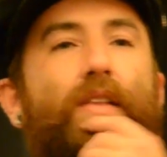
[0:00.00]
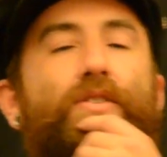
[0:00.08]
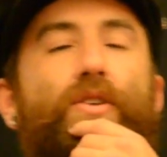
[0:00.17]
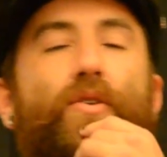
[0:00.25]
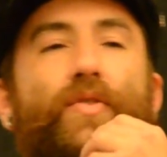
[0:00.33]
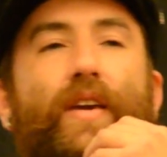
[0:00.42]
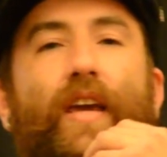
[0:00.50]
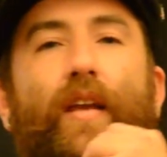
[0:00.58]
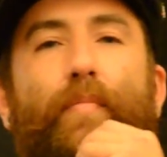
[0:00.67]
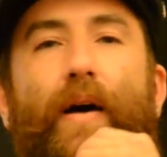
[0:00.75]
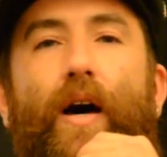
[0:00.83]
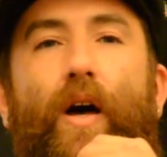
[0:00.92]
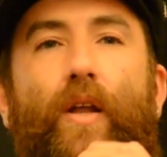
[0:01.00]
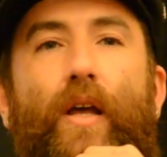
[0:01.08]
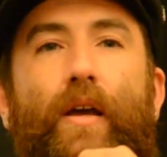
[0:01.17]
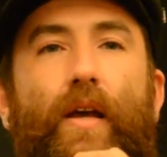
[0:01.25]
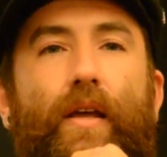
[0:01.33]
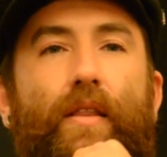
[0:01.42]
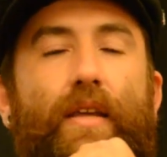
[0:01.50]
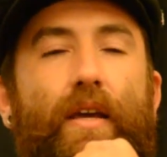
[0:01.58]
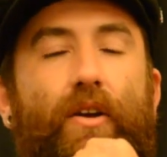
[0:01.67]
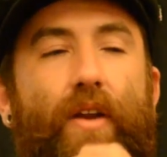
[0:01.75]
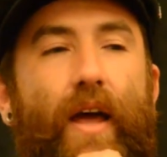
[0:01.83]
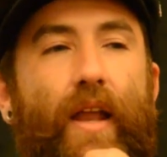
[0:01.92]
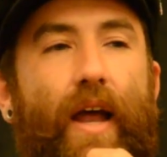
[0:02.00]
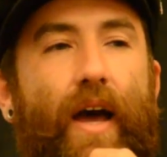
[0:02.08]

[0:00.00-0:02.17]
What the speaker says: And so thinking about the internet